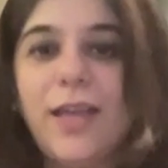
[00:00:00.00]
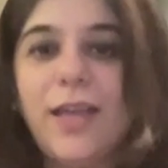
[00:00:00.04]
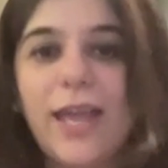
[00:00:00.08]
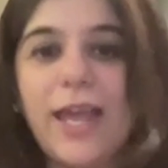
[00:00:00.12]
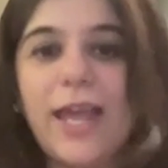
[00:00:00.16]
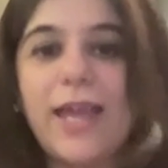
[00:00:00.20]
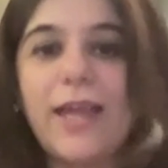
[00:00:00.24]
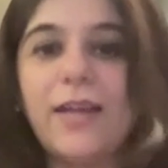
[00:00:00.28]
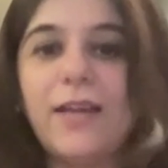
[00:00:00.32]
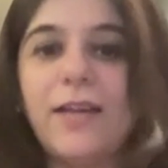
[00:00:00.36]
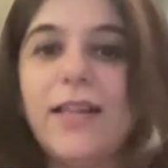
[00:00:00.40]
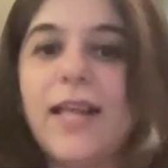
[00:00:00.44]

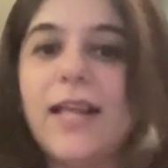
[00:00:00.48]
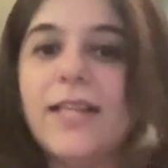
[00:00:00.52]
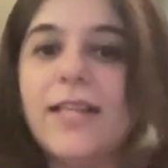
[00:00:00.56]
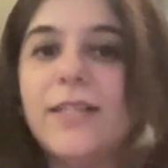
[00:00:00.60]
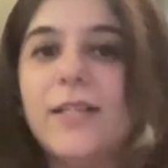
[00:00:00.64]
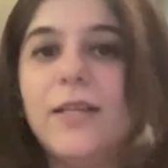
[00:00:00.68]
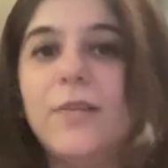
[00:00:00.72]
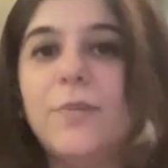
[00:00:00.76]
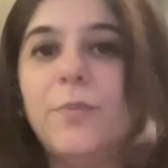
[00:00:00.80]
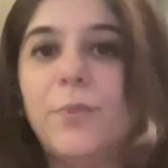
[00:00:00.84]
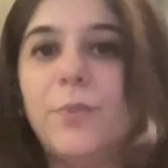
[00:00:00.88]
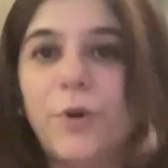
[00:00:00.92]
And
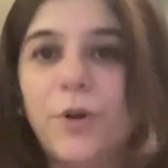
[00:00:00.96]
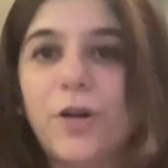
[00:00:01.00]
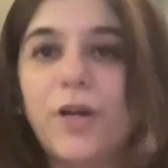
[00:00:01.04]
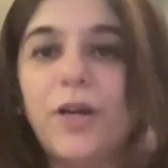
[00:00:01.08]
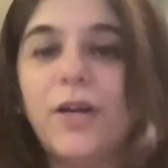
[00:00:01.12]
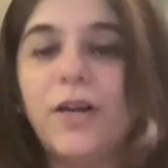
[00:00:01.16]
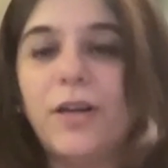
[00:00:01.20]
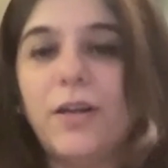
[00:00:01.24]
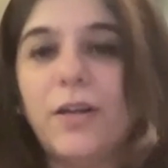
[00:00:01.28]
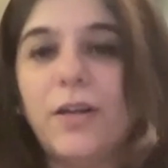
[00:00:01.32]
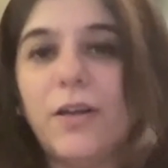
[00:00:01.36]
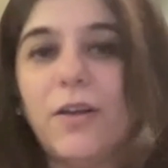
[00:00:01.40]
that's an
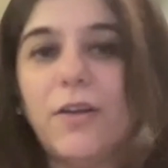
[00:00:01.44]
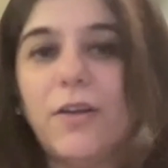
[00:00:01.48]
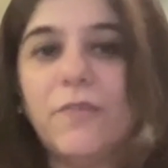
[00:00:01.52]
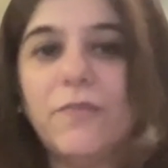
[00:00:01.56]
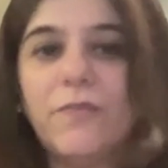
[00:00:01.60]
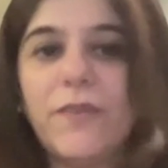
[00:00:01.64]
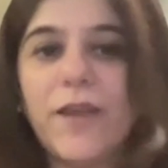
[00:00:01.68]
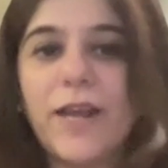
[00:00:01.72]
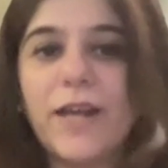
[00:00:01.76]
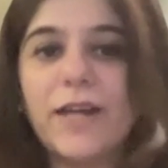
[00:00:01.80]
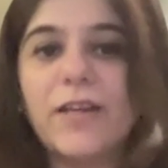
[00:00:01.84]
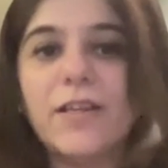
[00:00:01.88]
important
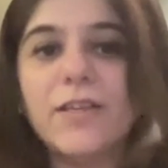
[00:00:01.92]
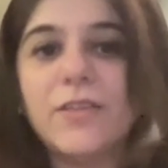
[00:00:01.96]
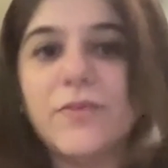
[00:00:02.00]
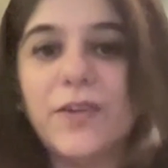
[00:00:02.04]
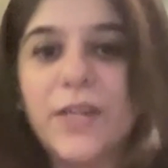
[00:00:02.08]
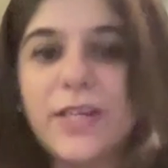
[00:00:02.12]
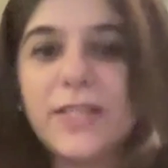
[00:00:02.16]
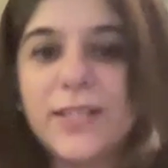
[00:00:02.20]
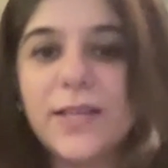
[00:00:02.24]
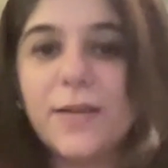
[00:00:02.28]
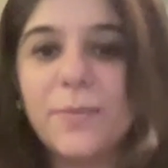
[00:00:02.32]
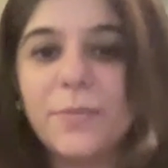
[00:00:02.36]
factor as
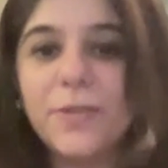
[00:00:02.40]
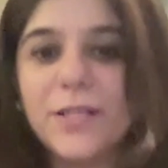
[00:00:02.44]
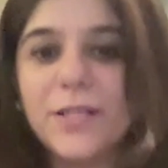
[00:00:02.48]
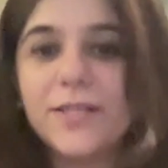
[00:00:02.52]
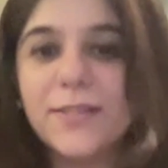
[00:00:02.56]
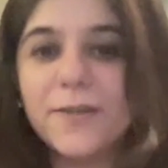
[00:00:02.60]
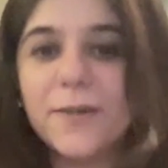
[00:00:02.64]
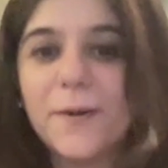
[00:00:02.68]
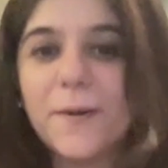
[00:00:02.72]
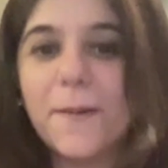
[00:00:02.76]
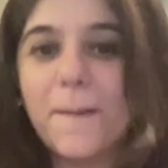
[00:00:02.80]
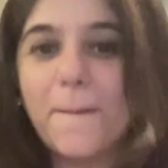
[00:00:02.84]
far as I'm
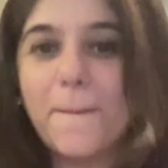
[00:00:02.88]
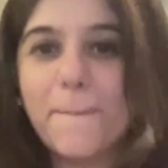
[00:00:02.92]
concerned.